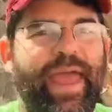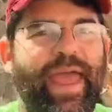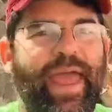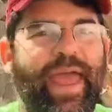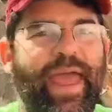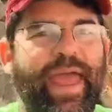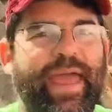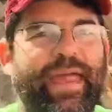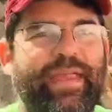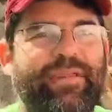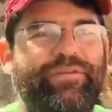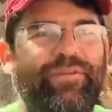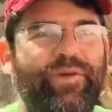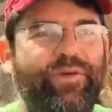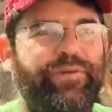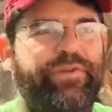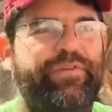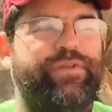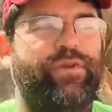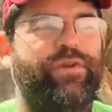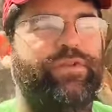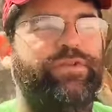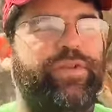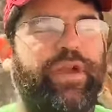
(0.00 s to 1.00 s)
And full
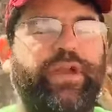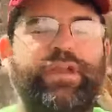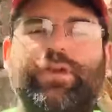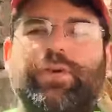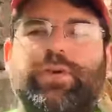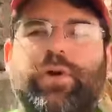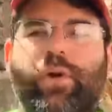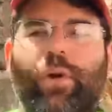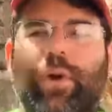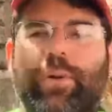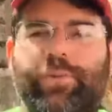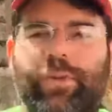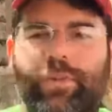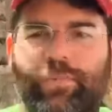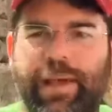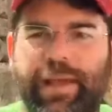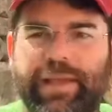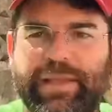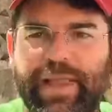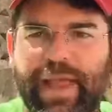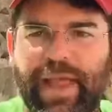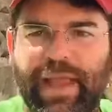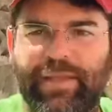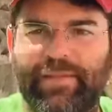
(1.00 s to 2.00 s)
disclosure, I do go up to
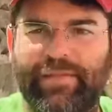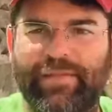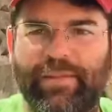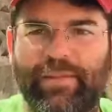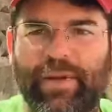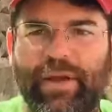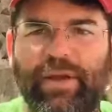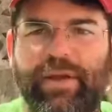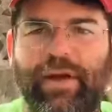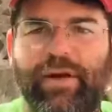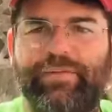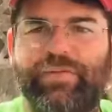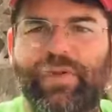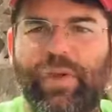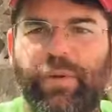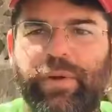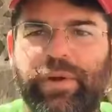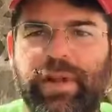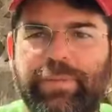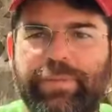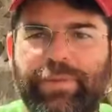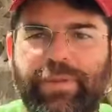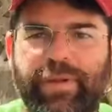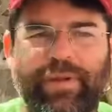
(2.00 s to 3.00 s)
Montana some. I love
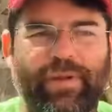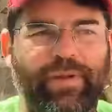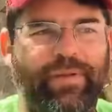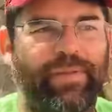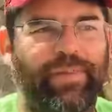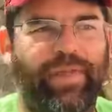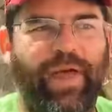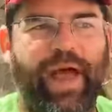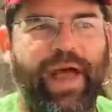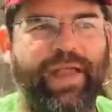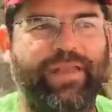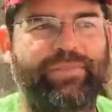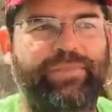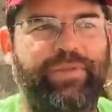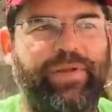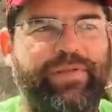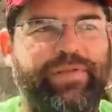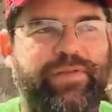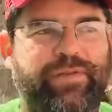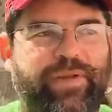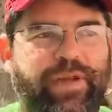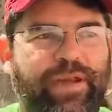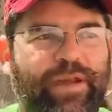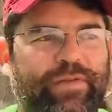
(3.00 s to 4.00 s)
going up there. The hot
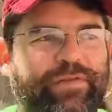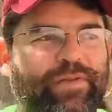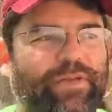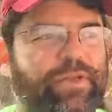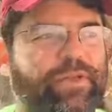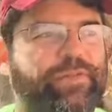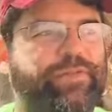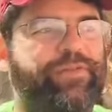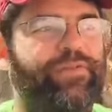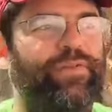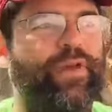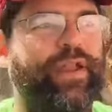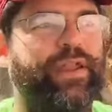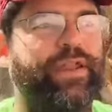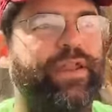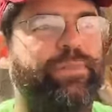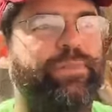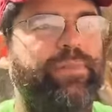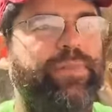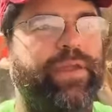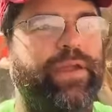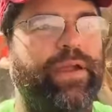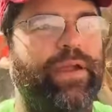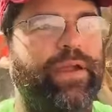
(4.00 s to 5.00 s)
springs are great. I have a good friend
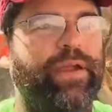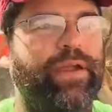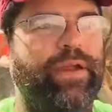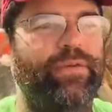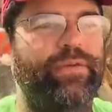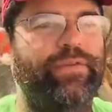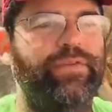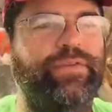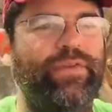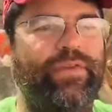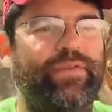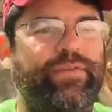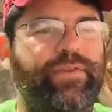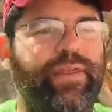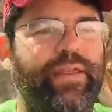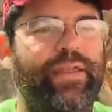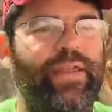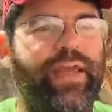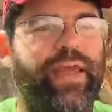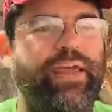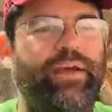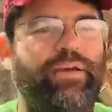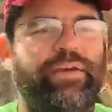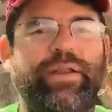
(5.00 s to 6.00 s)
up there. I was just
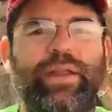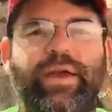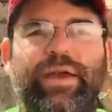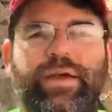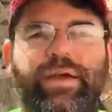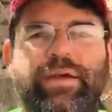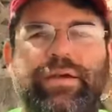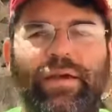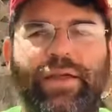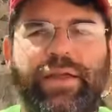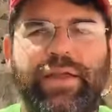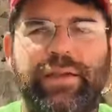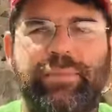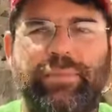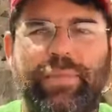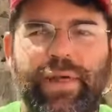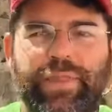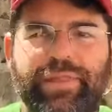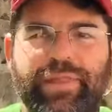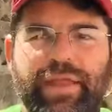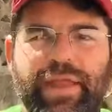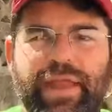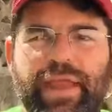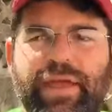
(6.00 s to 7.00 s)
in Helena like a
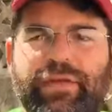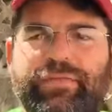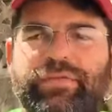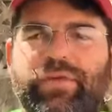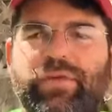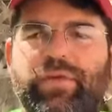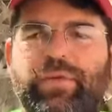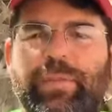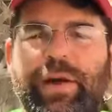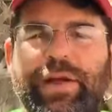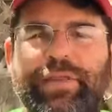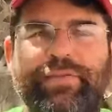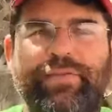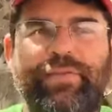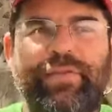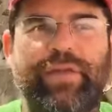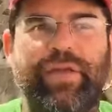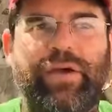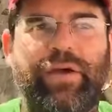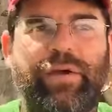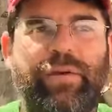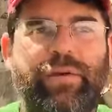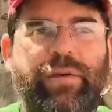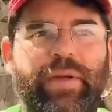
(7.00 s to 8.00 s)
month and a half, two months
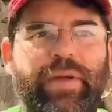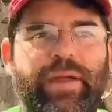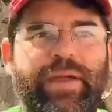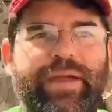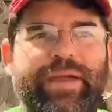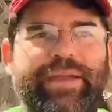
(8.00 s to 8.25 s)
ago.